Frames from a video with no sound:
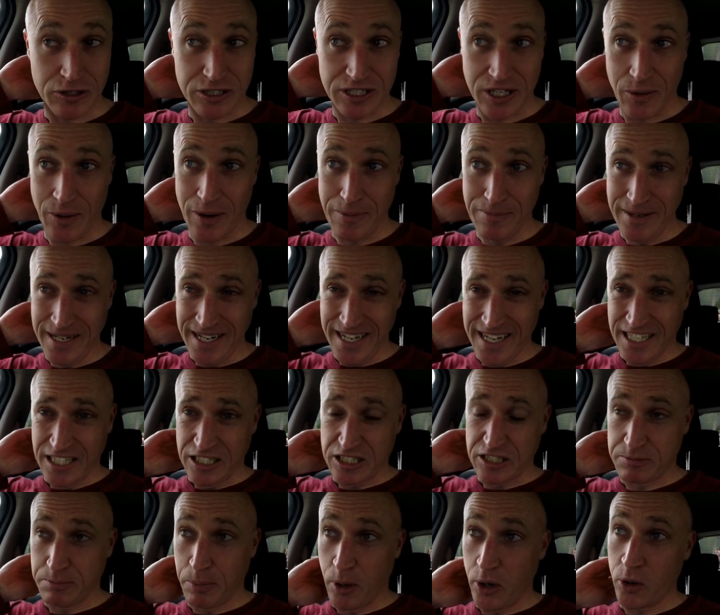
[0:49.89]
So I'm
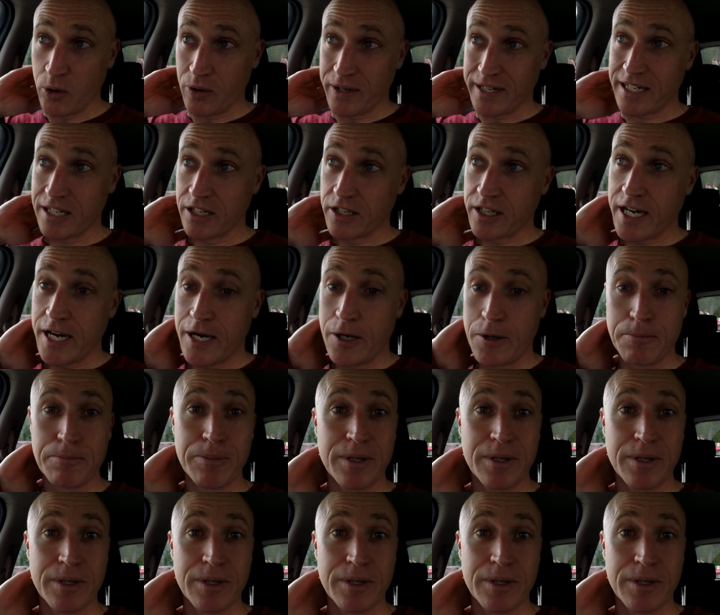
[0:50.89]
spoilt little girl.